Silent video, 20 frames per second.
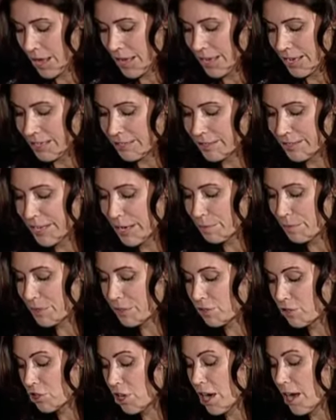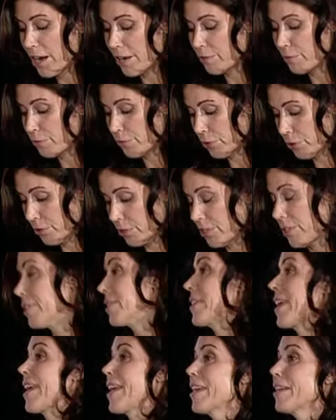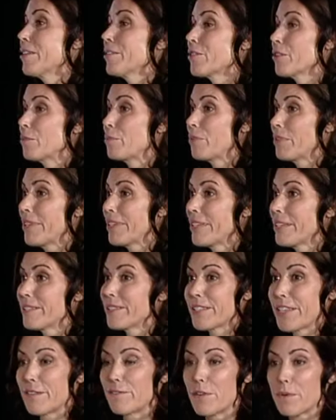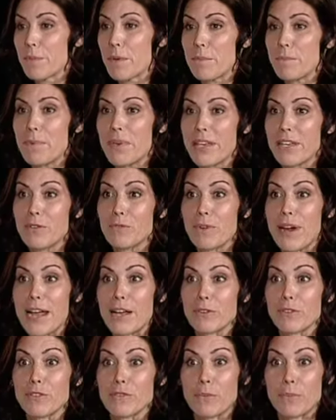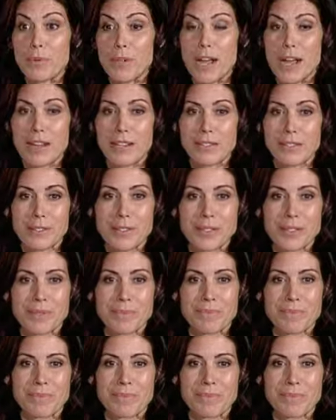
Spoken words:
His name is John Fugelsang, so please give him a big round of applause.